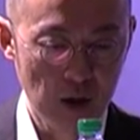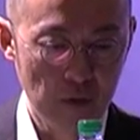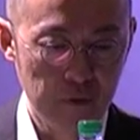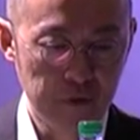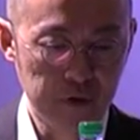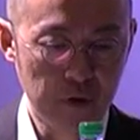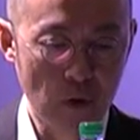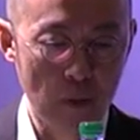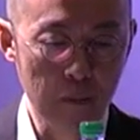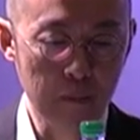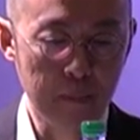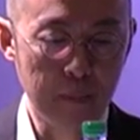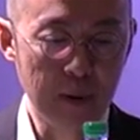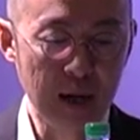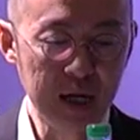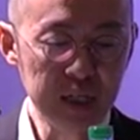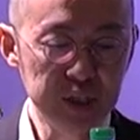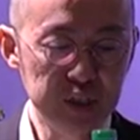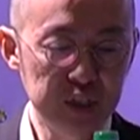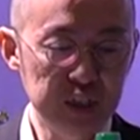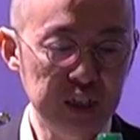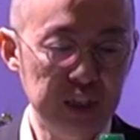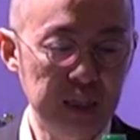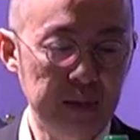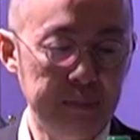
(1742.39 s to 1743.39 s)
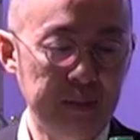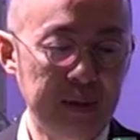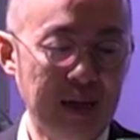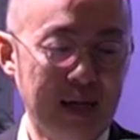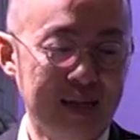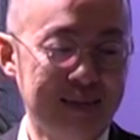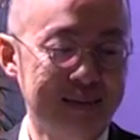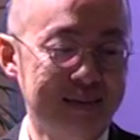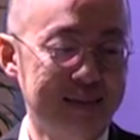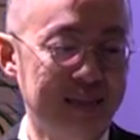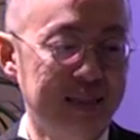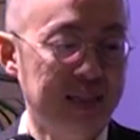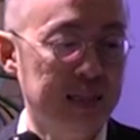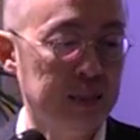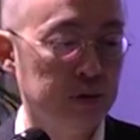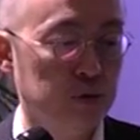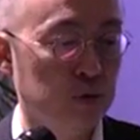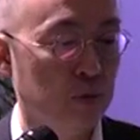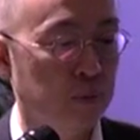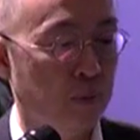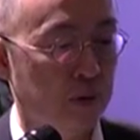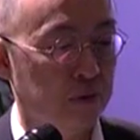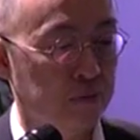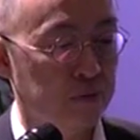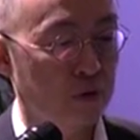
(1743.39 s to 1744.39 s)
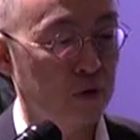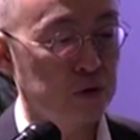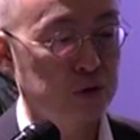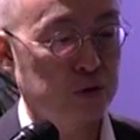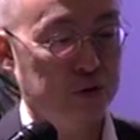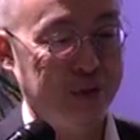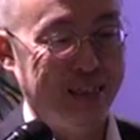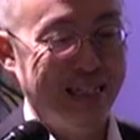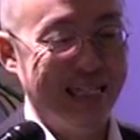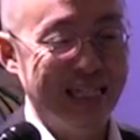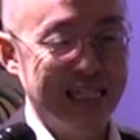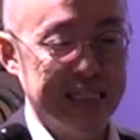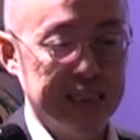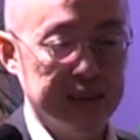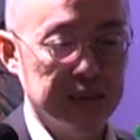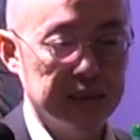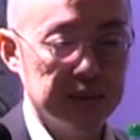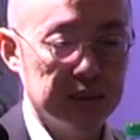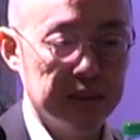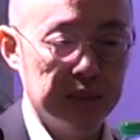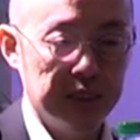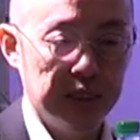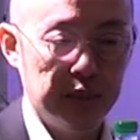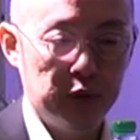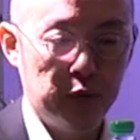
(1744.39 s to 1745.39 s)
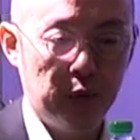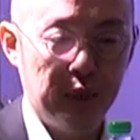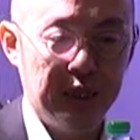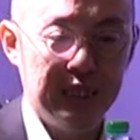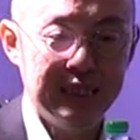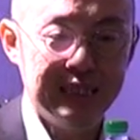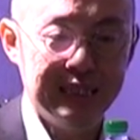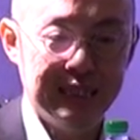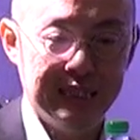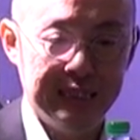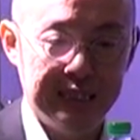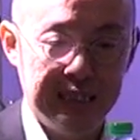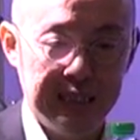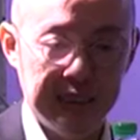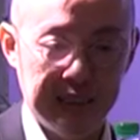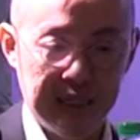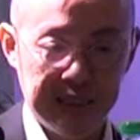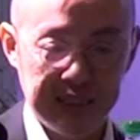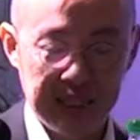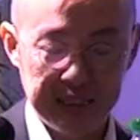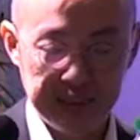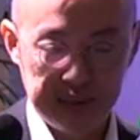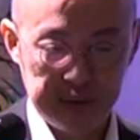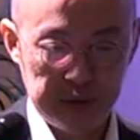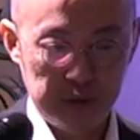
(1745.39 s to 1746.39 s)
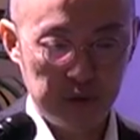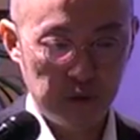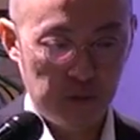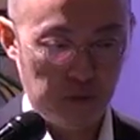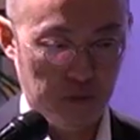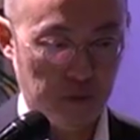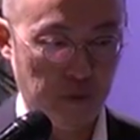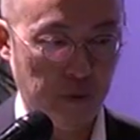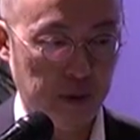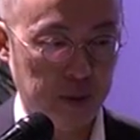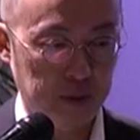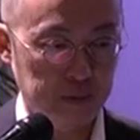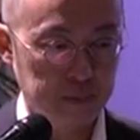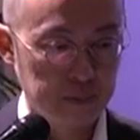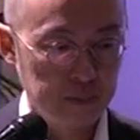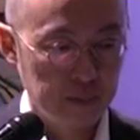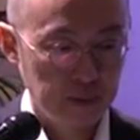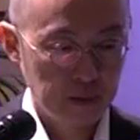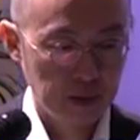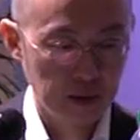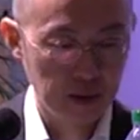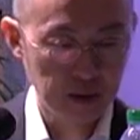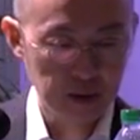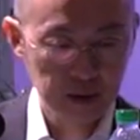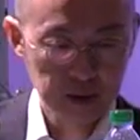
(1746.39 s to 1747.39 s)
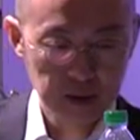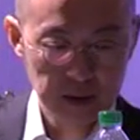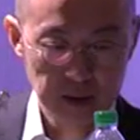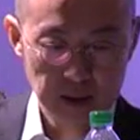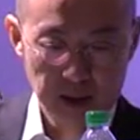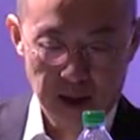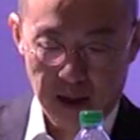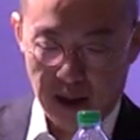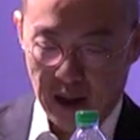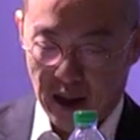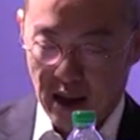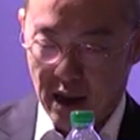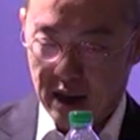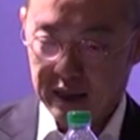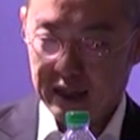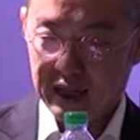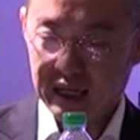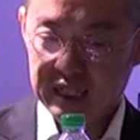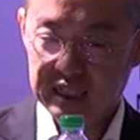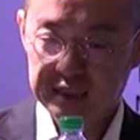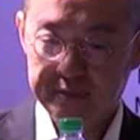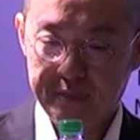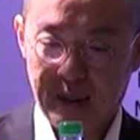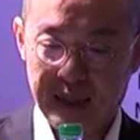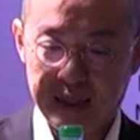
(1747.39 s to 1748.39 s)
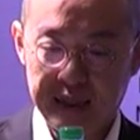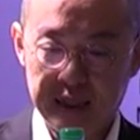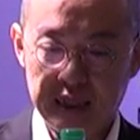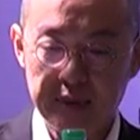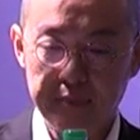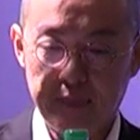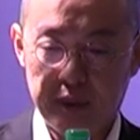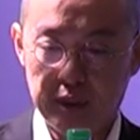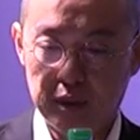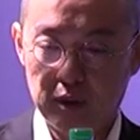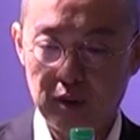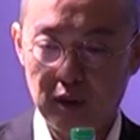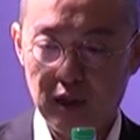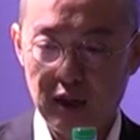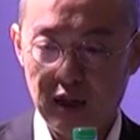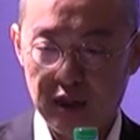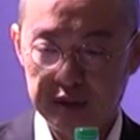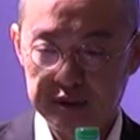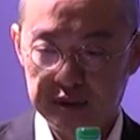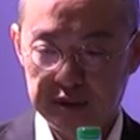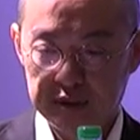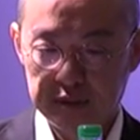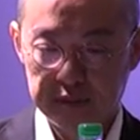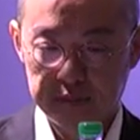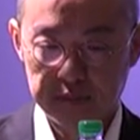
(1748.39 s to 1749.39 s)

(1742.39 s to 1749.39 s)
To combine GDP exceeding 2.4 trillion in 2013, and it's still growing and expanding middle class.